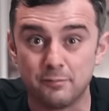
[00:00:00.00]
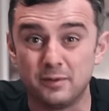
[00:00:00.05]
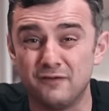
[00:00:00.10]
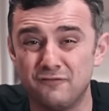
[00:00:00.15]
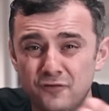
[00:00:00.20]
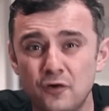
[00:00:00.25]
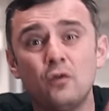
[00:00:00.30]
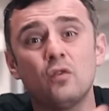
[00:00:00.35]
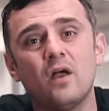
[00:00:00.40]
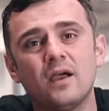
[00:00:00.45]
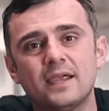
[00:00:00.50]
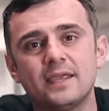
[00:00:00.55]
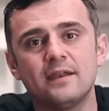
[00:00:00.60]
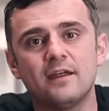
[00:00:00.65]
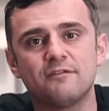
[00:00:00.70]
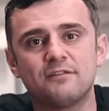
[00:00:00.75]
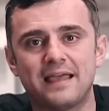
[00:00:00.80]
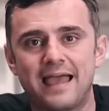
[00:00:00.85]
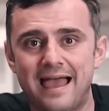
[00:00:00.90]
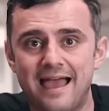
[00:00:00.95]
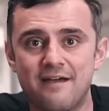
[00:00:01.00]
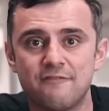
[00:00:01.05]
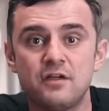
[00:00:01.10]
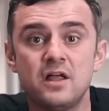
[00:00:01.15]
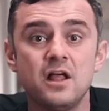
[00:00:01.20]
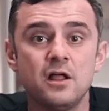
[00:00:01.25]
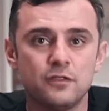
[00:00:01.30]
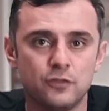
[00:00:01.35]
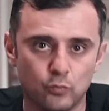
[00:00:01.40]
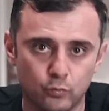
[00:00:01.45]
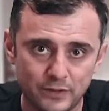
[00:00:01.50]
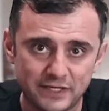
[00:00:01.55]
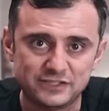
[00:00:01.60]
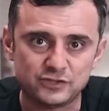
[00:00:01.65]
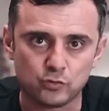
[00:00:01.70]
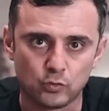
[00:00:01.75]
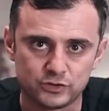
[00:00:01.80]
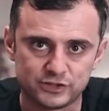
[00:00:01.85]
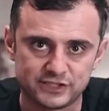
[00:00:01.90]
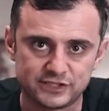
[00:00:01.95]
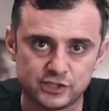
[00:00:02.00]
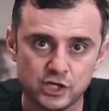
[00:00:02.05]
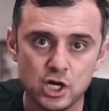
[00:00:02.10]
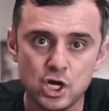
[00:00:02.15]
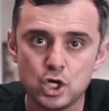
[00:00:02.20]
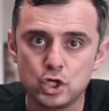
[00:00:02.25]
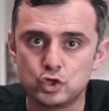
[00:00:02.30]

but if you're lucky enough to have the resources